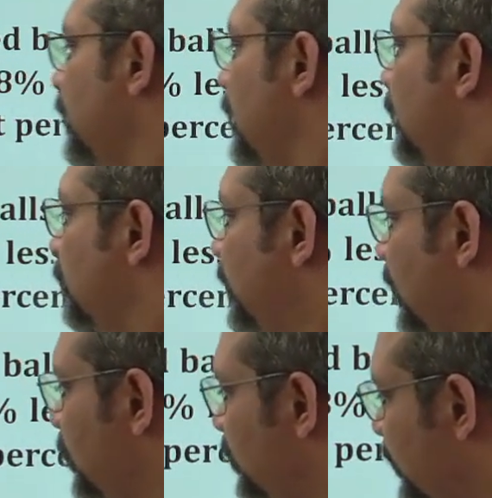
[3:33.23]
Now we
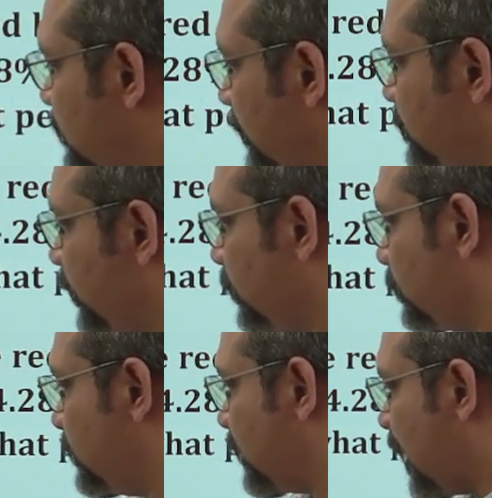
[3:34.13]
can always substitute
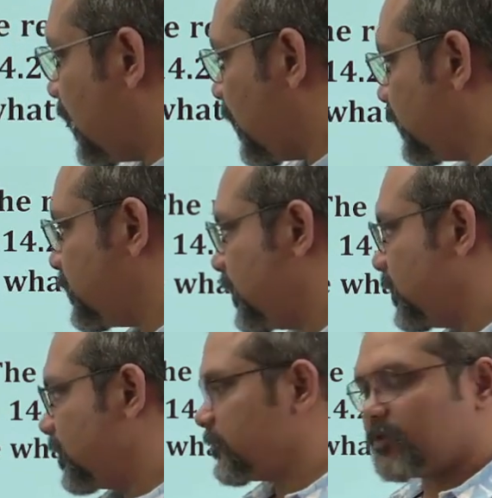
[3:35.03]
R and G in
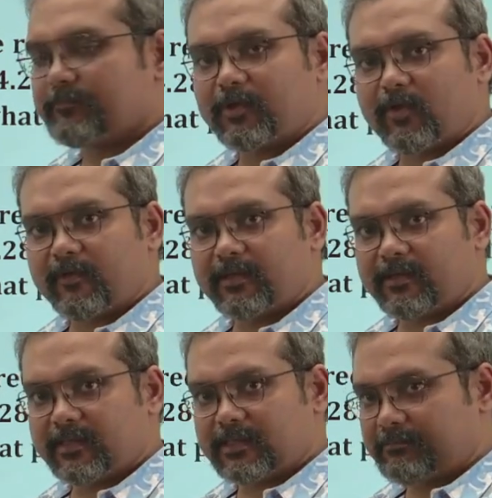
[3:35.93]
terms of B over here
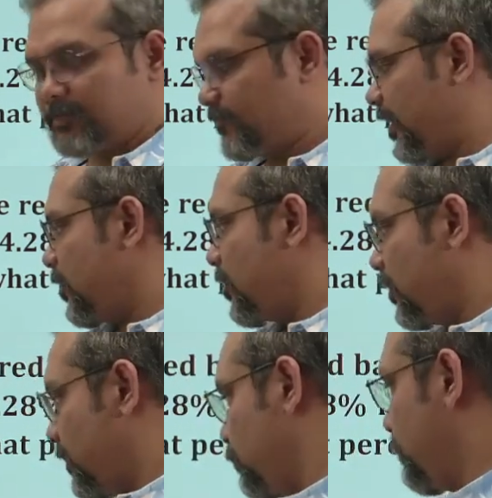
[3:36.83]
and simplify,
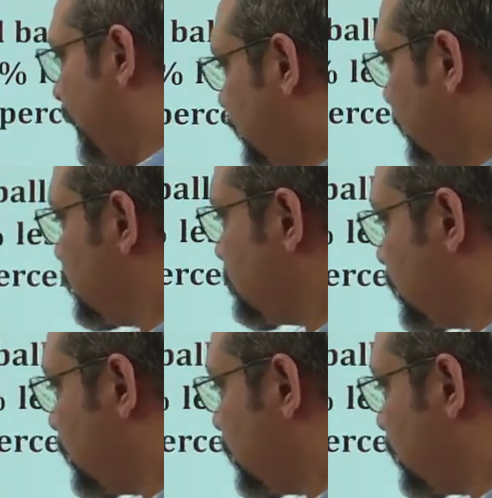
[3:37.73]
or to make things much